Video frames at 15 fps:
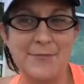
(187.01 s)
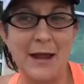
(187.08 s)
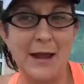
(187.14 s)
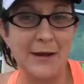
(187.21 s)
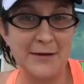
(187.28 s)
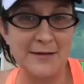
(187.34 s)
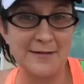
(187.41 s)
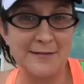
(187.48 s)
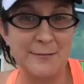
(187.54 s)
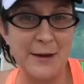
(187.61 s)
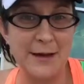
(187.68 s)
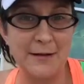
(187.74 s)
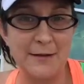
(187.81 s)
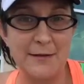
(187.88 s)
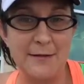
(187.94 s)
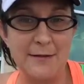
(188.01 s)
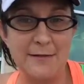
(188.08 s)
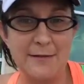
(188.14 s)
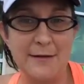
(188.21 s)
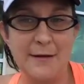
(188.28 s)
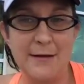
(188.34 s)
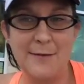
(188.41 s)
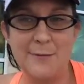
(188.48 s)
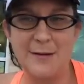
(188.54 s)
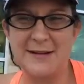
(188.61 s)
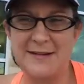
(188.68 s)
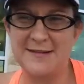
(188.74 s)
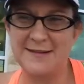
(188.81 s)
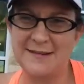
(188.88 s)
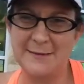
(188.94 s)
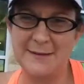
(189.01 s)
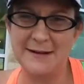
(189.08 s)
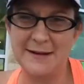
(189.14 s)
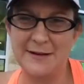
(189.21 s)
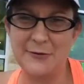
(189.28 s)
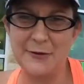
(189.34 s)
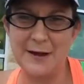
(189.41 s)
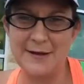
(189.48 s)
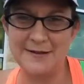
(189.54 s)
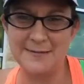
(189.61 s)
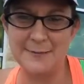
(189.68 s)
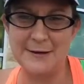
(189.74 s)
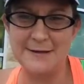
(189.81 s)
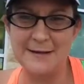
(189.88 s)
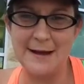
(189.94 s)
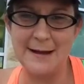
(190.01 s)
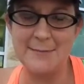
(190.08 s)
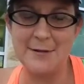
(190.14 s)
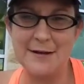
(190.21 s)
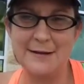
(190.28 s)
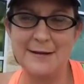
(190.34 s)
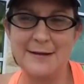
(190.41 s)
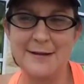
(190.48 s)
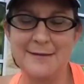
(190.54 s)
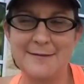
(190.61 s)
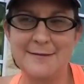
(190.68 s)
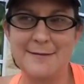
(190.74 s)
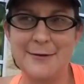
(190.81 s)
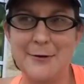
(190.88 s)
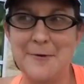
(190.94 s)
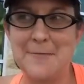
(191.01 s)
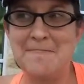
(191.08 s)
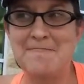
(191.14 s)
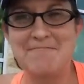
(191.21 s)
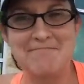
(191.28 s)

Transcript: I could speak on because it's something I try to spend time on. And so